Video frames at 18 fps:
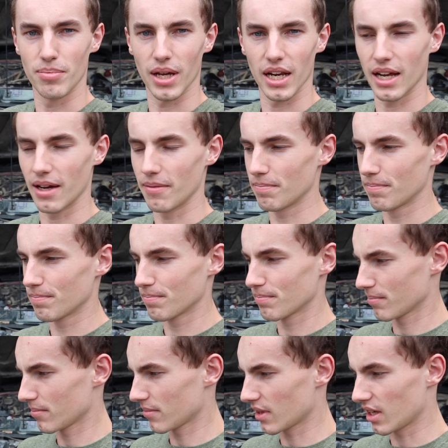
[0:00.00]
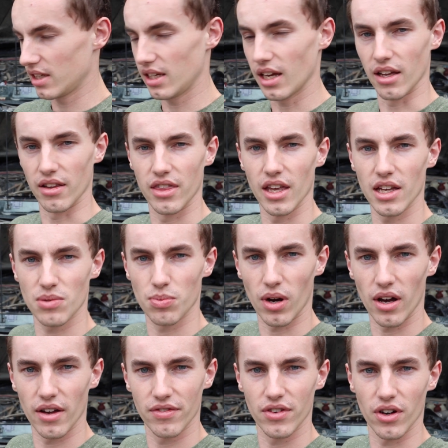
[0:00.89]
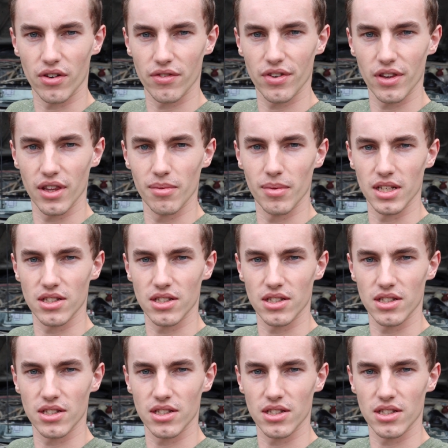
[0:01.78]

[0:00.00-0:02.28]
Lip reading: But yeah, that's why I've gone for them.